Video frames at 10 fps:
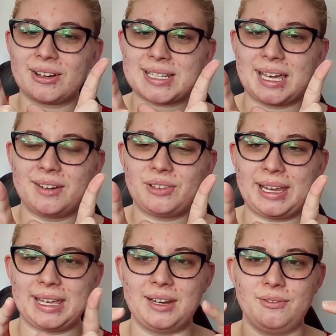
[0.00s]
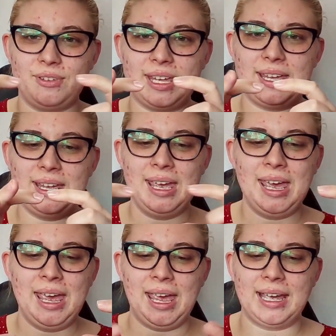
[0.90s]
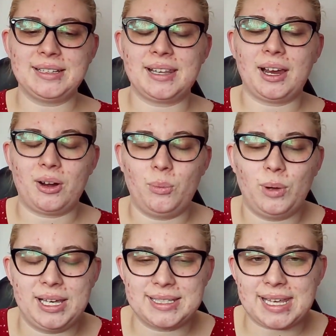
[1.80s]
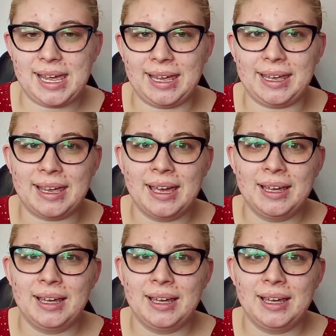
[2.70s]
It's kind of like in a V, and there was a